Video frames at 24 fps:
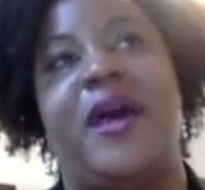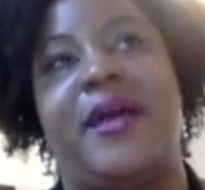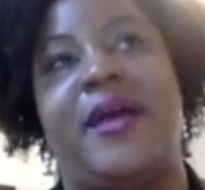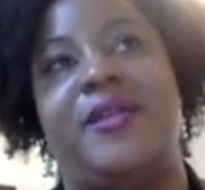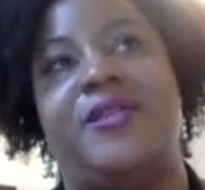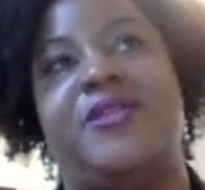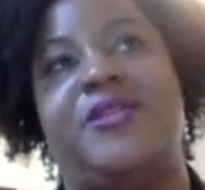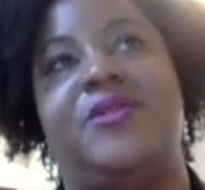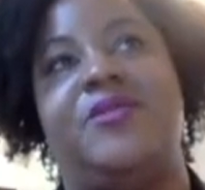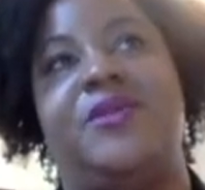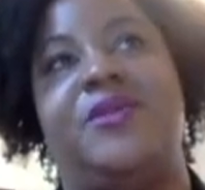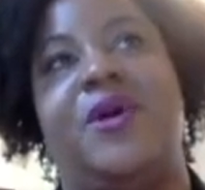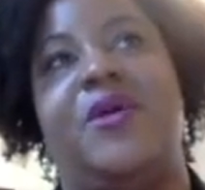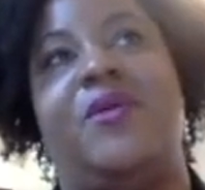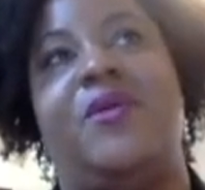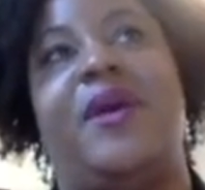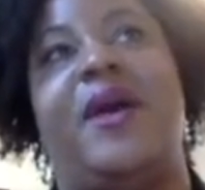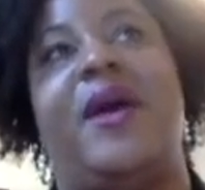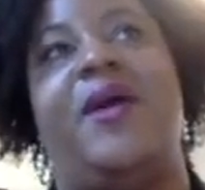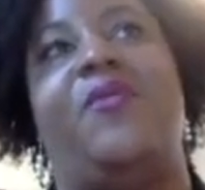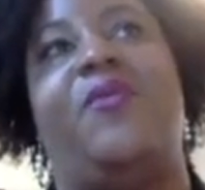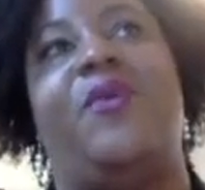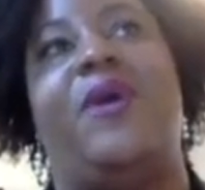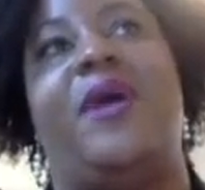I do know
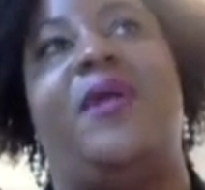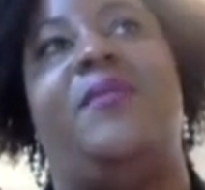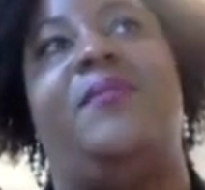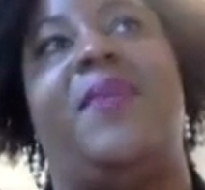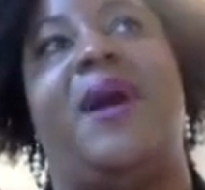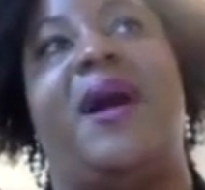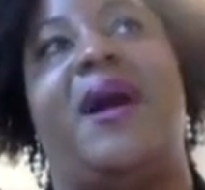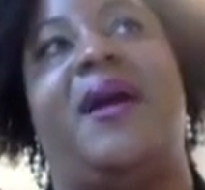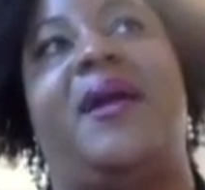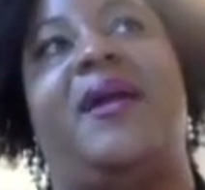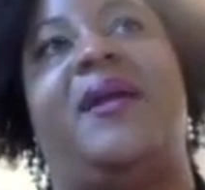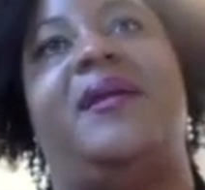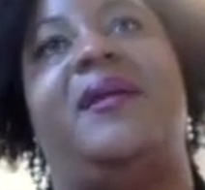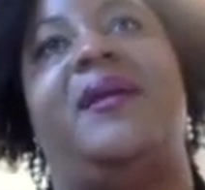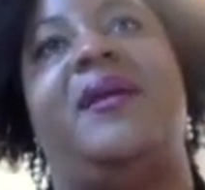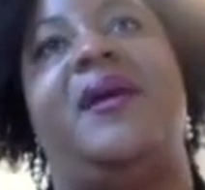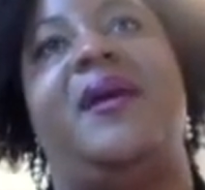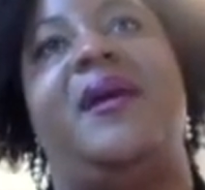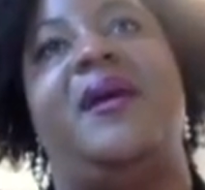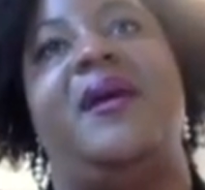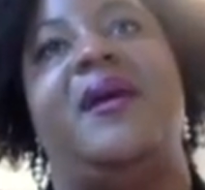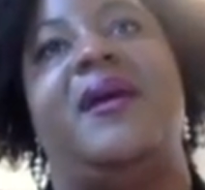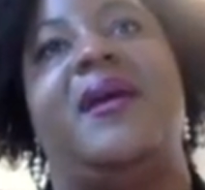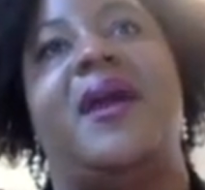that when my
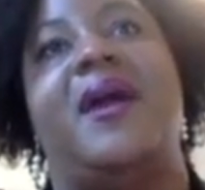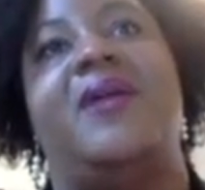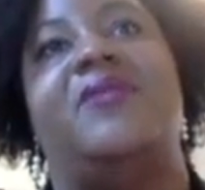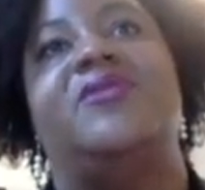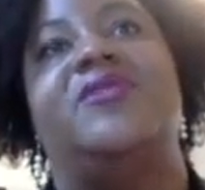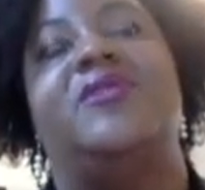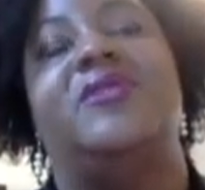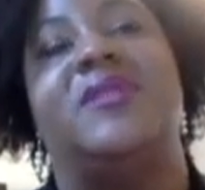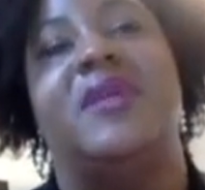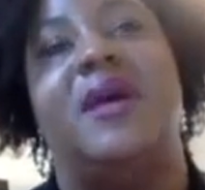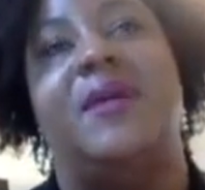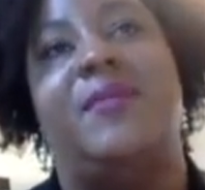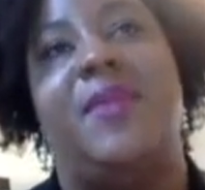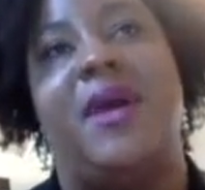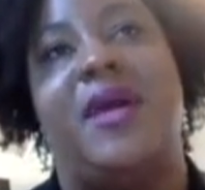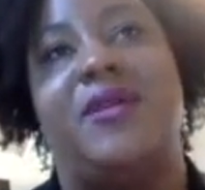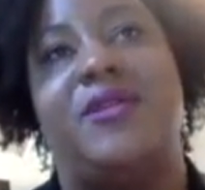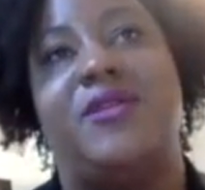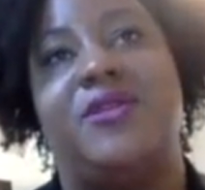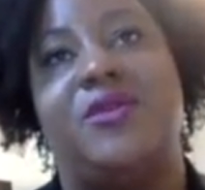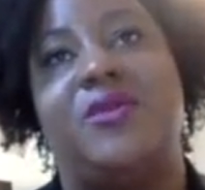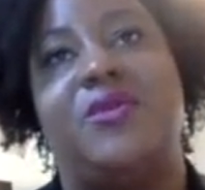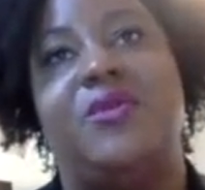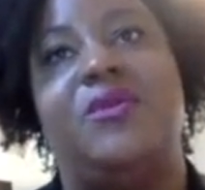counselors at my
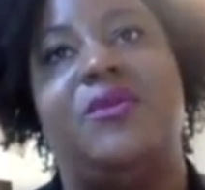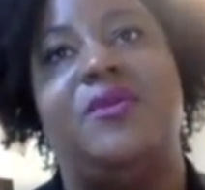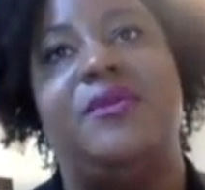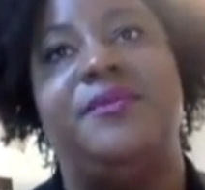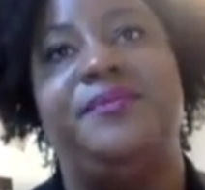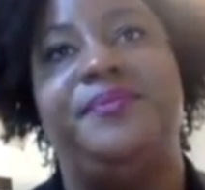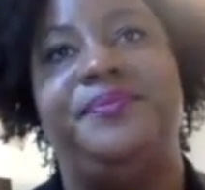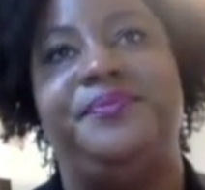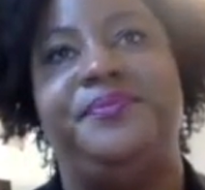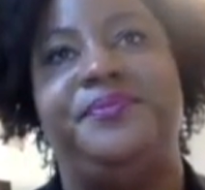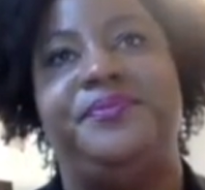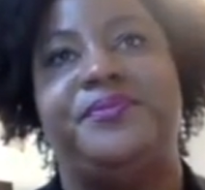school